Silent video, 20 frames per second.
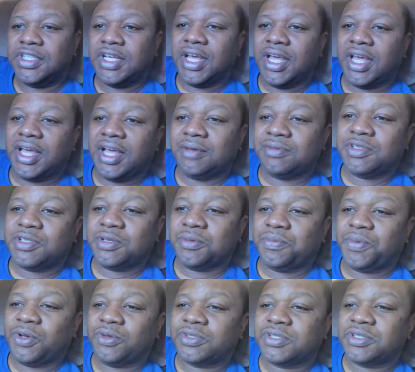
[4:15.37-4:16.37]
yeah, I'm
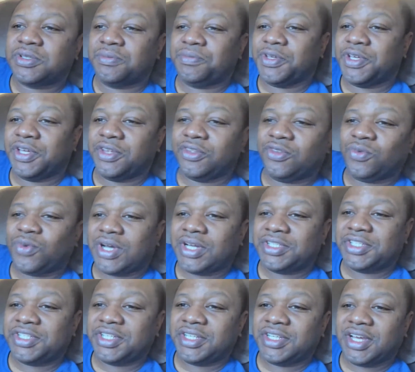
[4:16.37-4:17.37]
supposed to binge
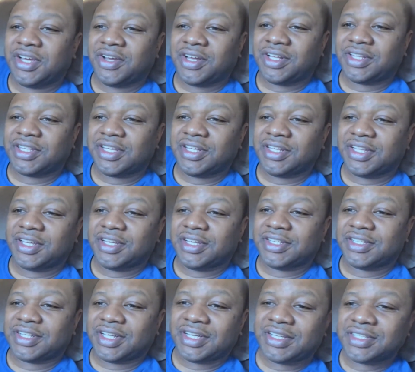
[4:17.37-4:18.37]
watch it now. I think
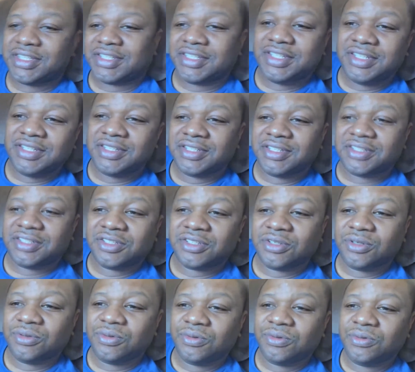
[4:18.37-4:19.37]
they're in like season
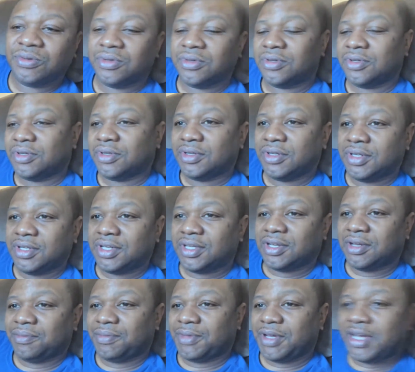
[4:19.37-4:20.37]
two.
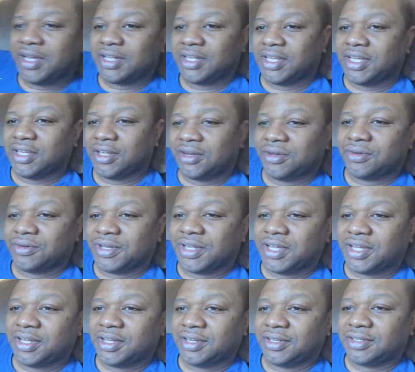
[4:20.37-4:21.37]
I'm gonna have to get on
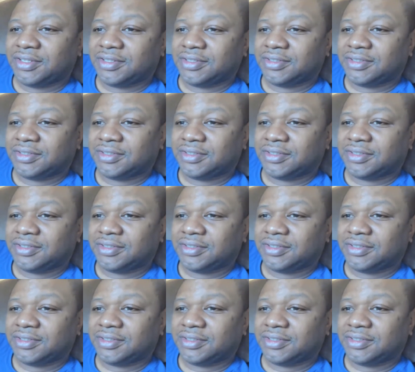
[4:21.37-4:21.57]
that.